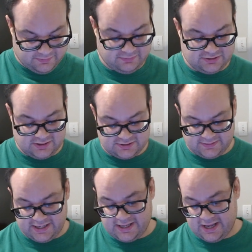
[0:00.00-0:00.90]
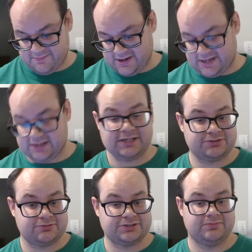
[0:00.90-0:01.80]
But it was awesome that he came back. I
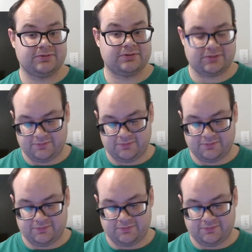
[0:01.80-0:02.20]
like George Newbern,